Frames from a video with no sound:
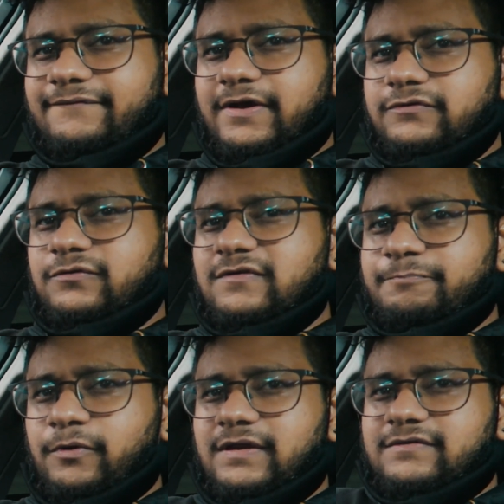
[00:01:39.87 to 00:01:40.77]
I forgot to do this
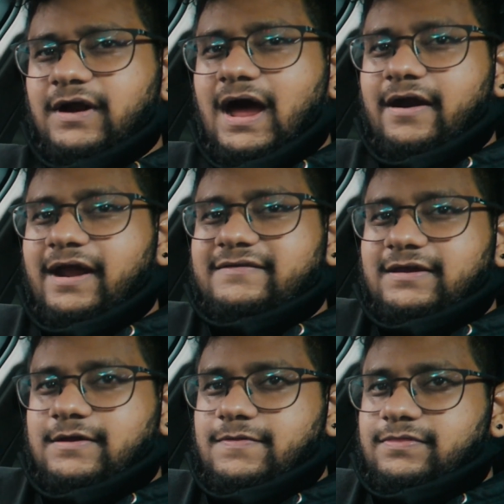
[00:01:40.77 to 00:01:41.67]
point. Right, right
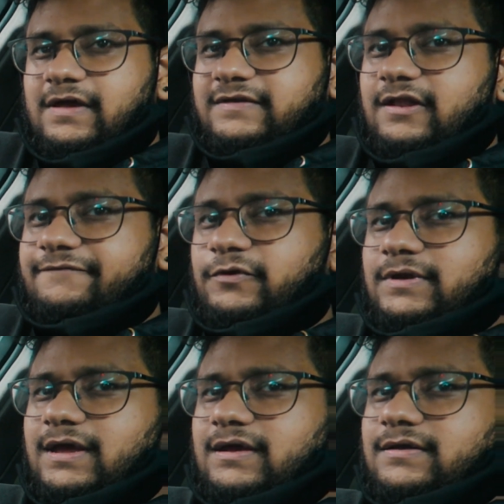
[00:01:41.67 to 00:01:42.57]
here. That's a little view
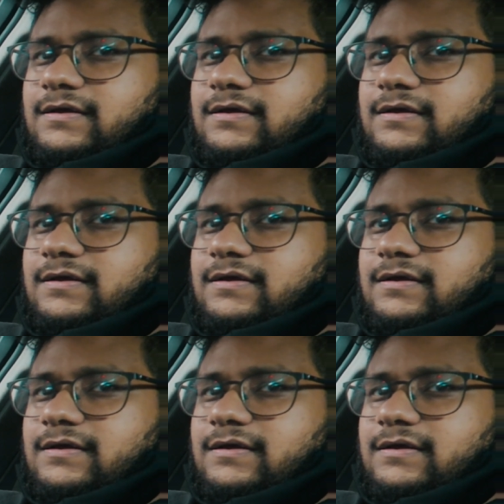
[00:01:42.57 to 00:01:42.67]
there.